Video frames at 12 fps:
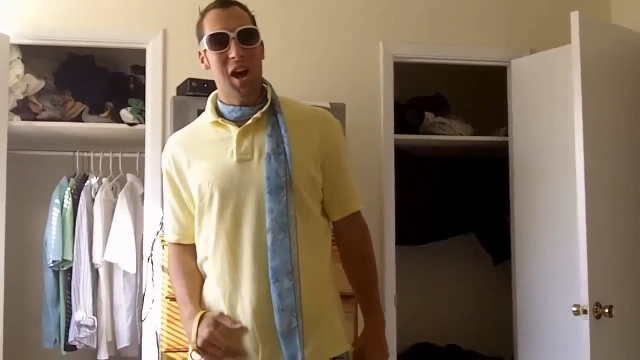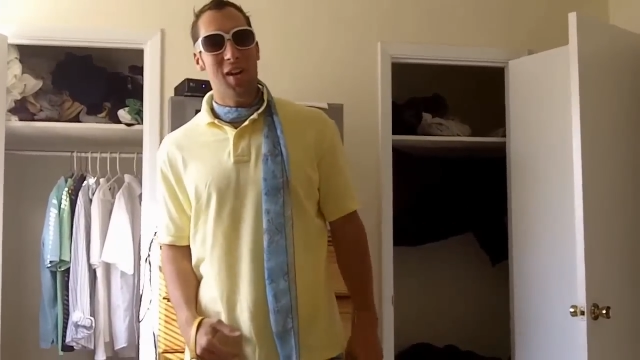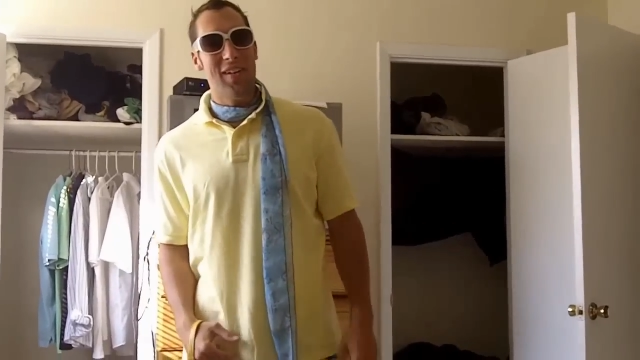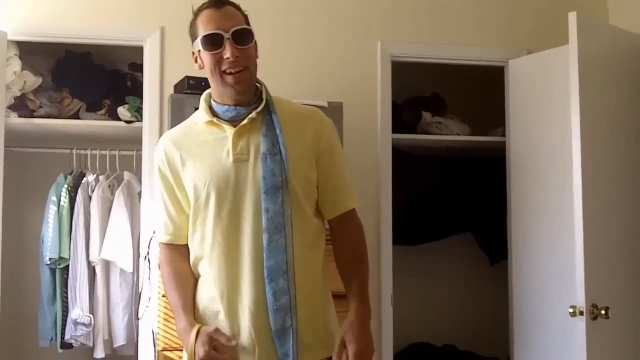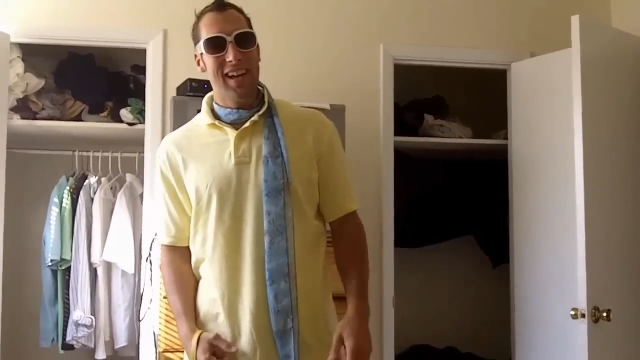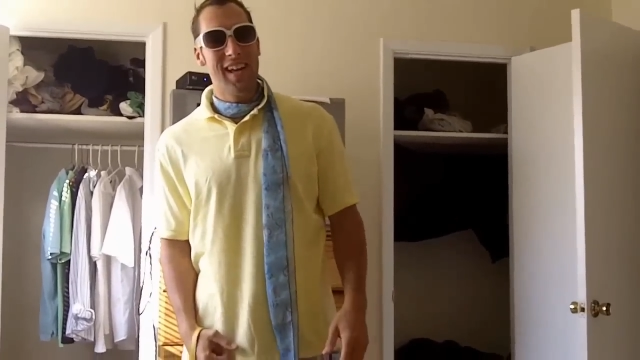
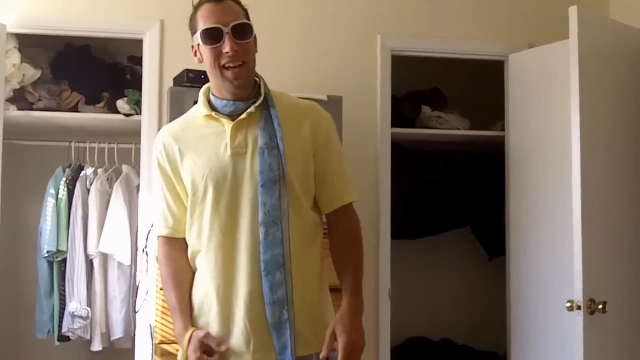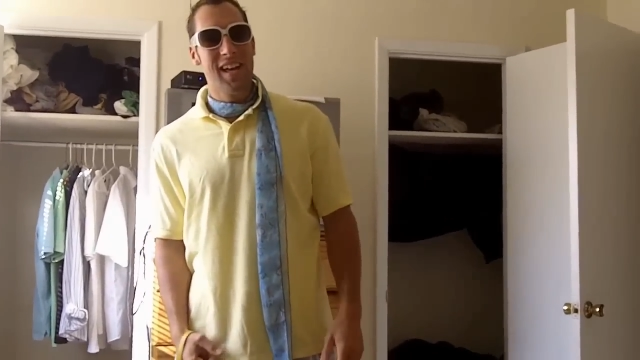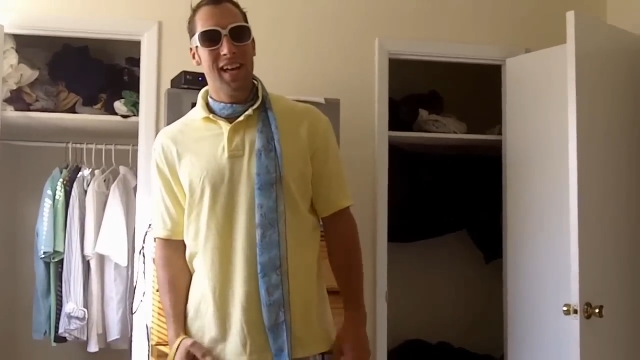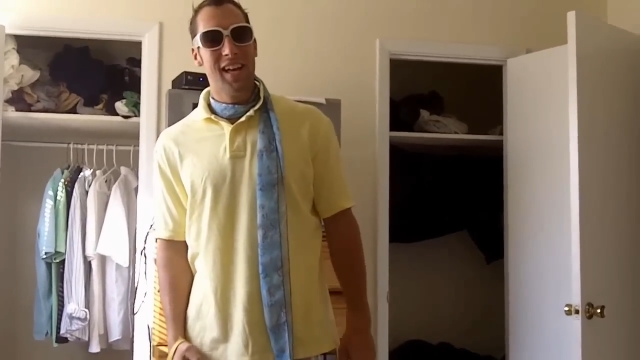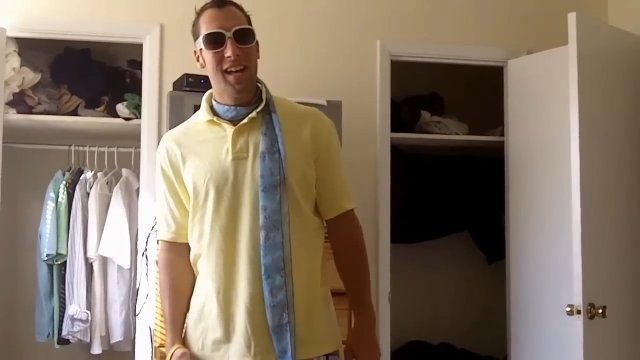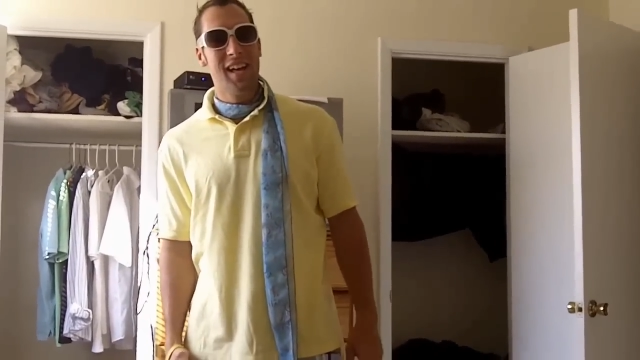sorry. We,
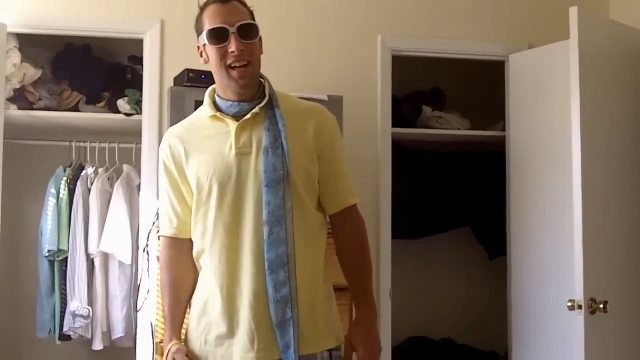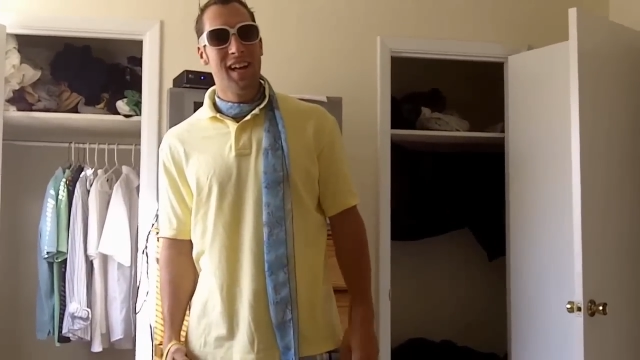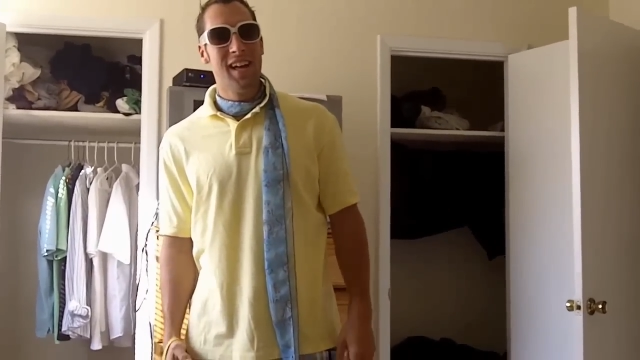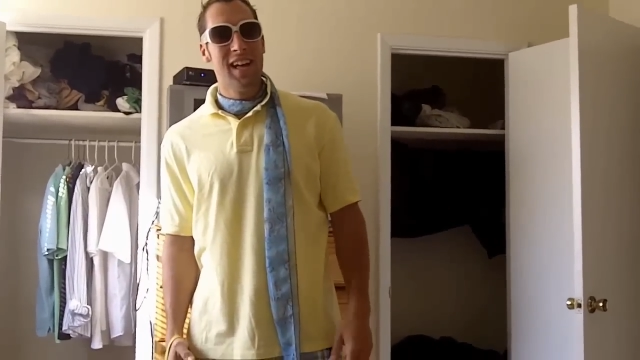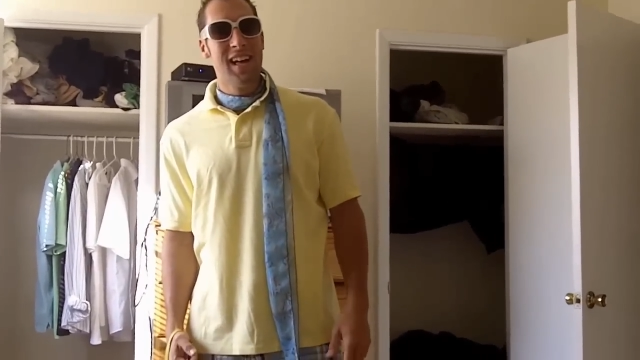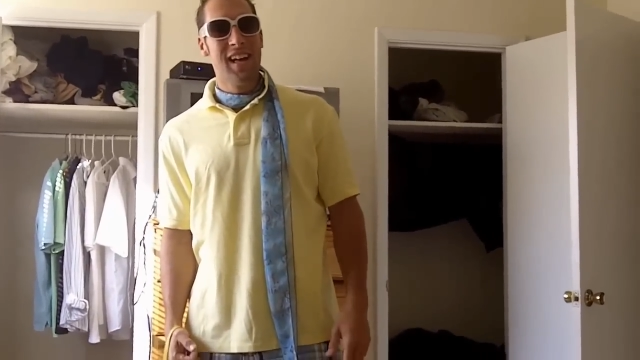we gave you
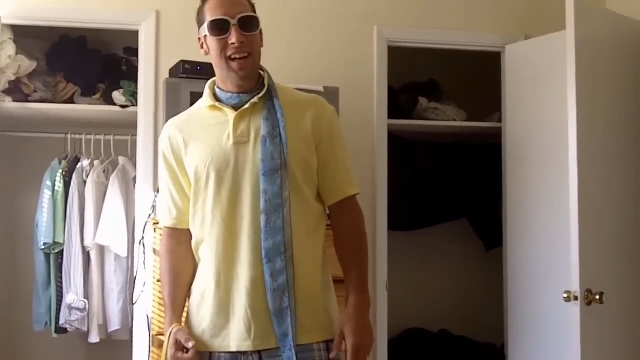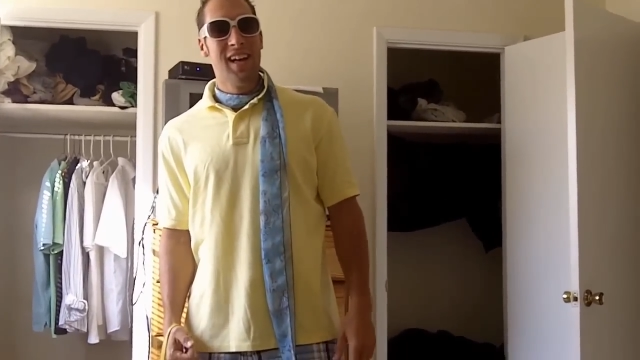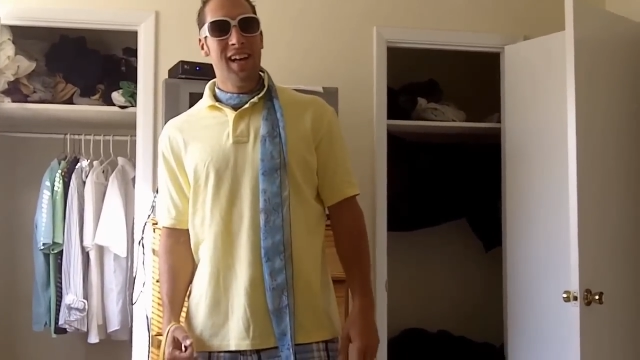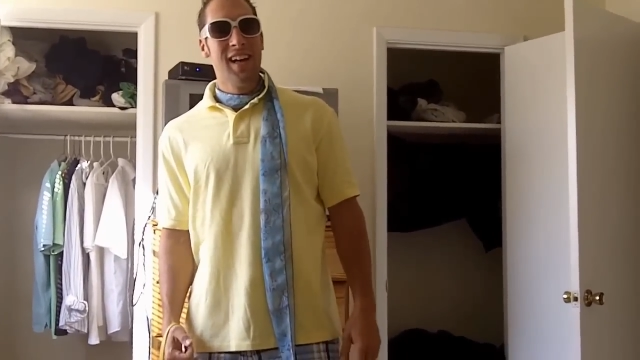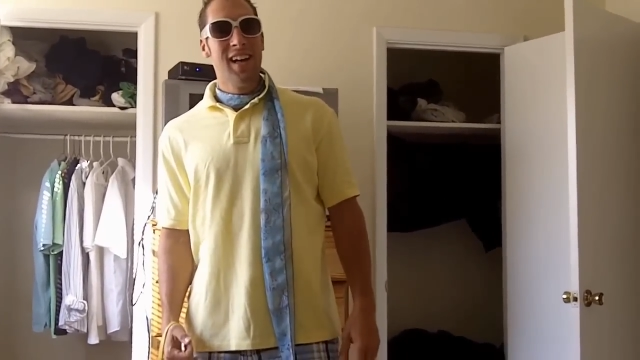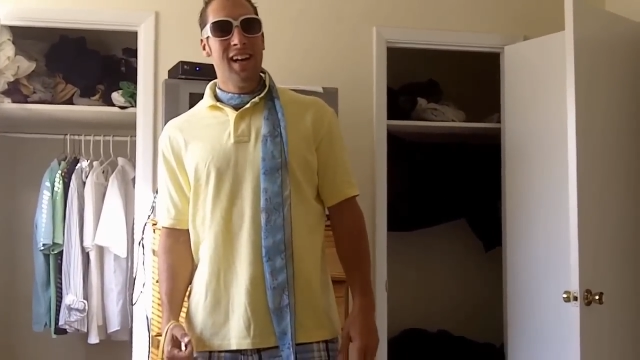Tom
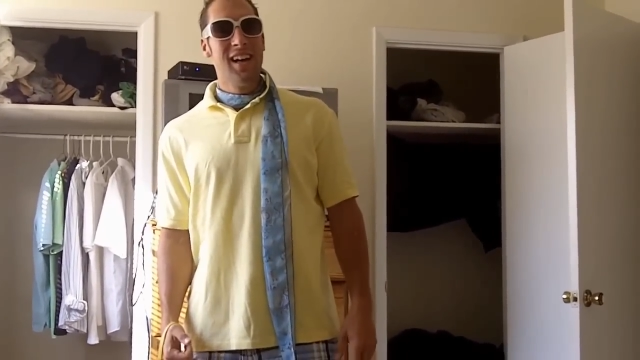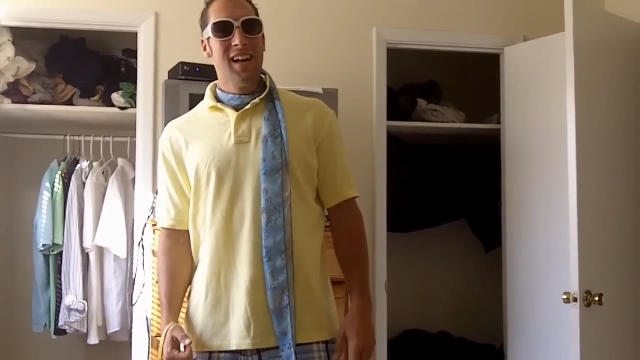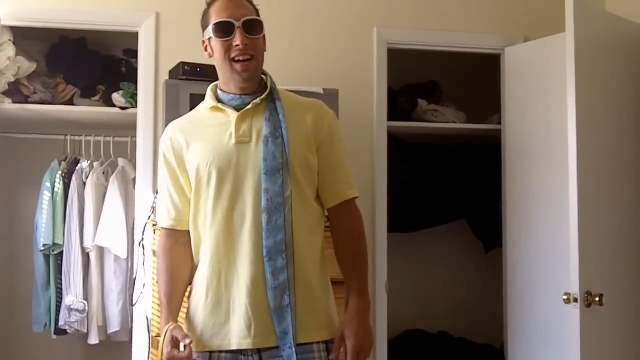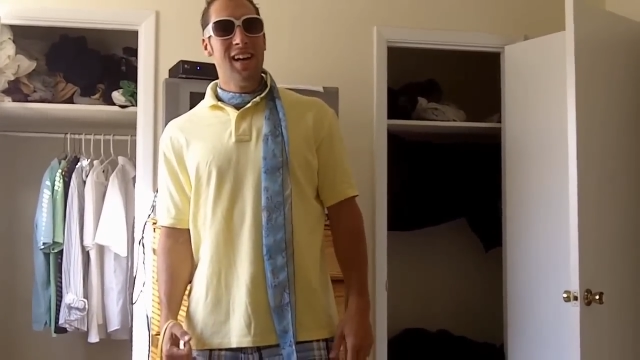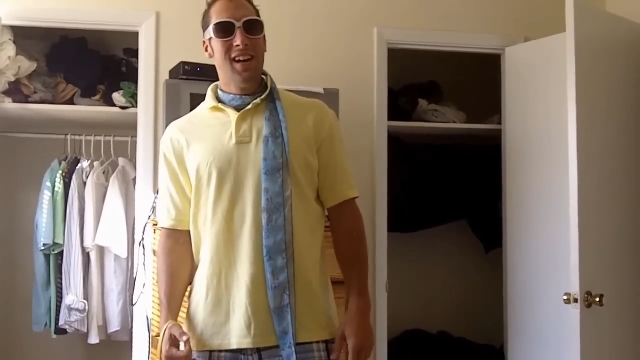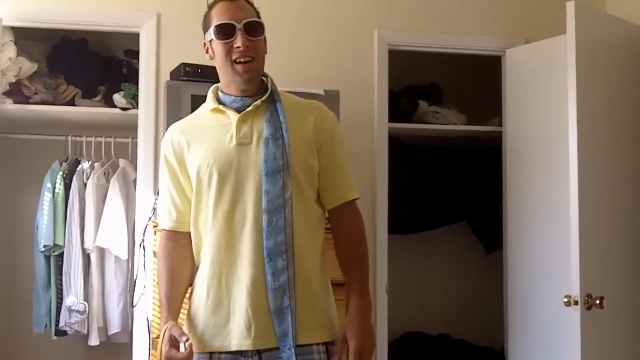Brady and
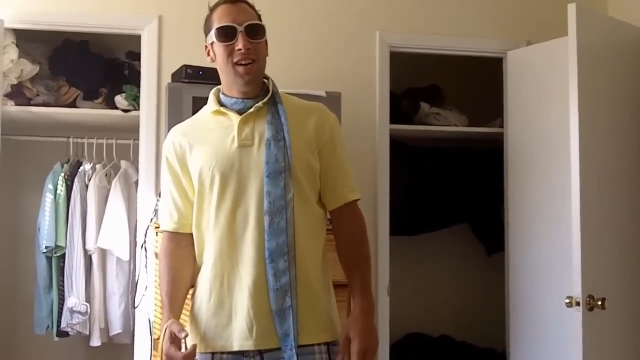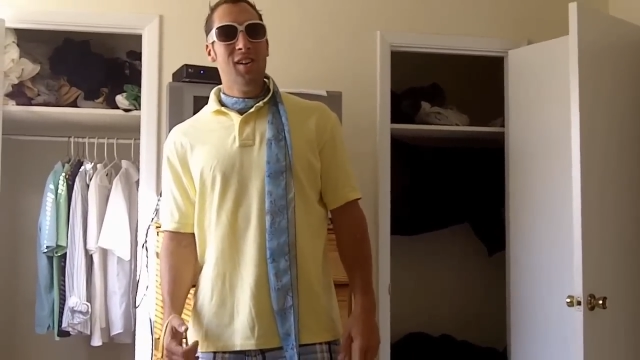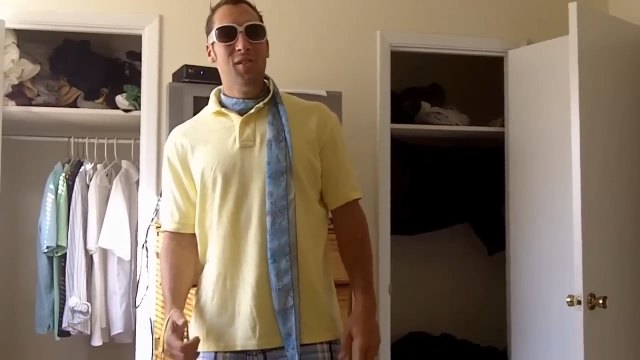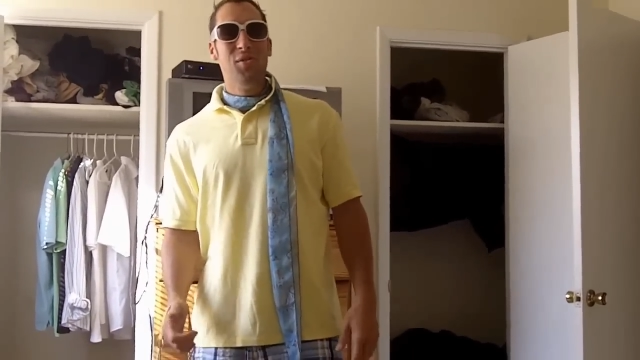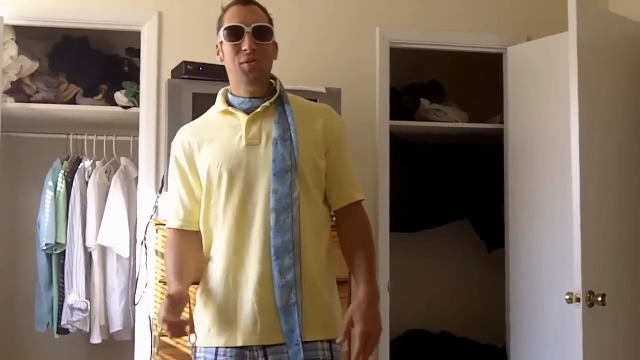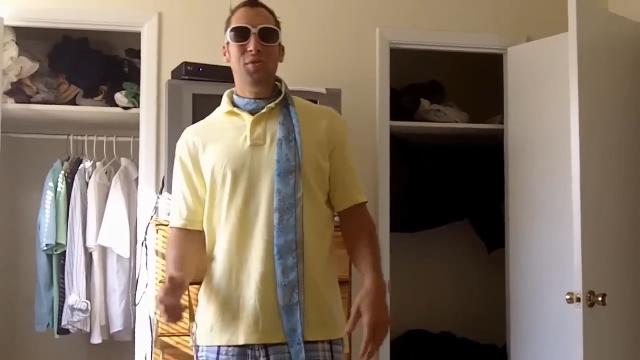uh,
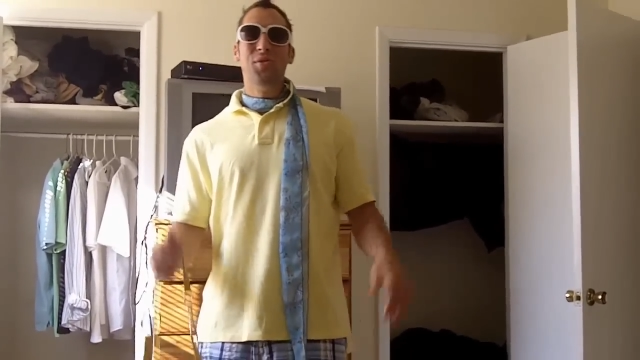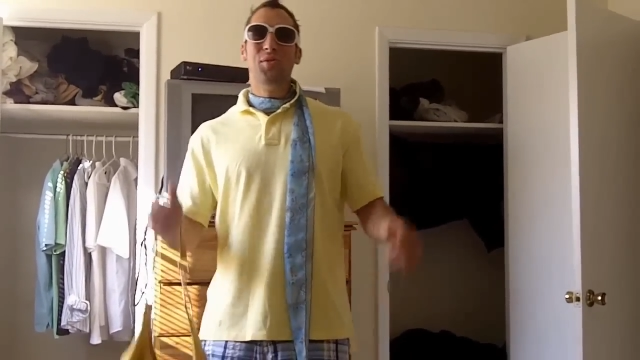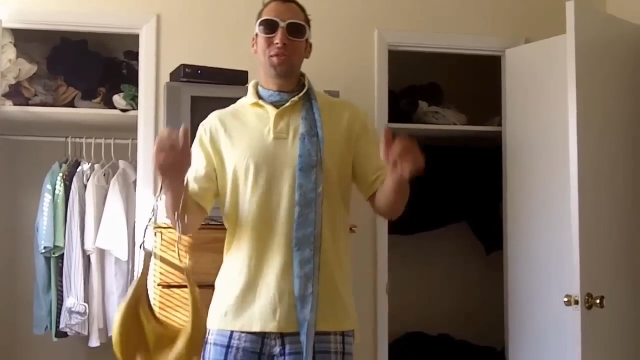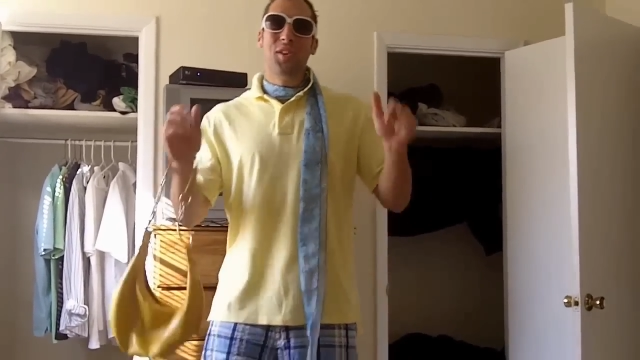Jones-Drew with your